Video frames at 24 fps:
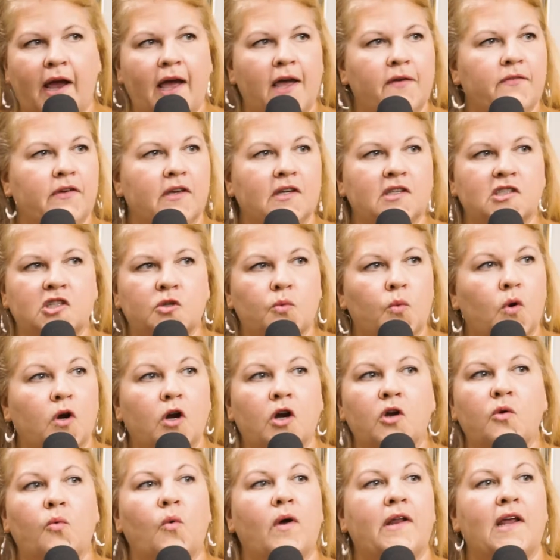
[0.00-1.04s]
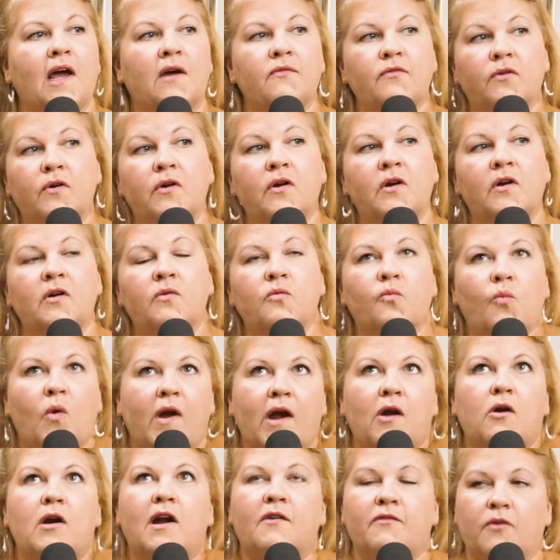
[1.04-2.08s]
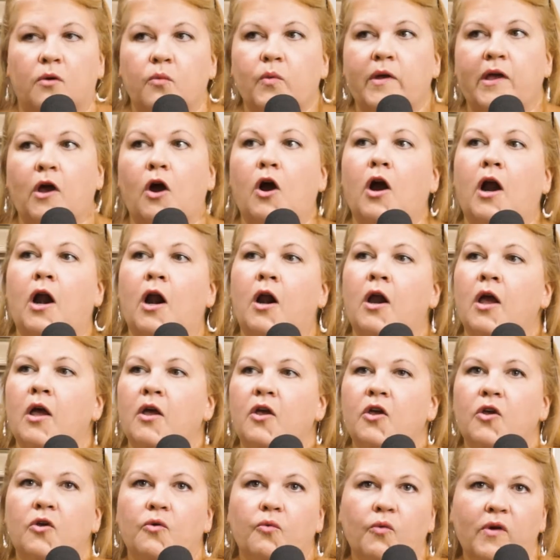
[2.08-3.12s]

driving to work, wherever we are.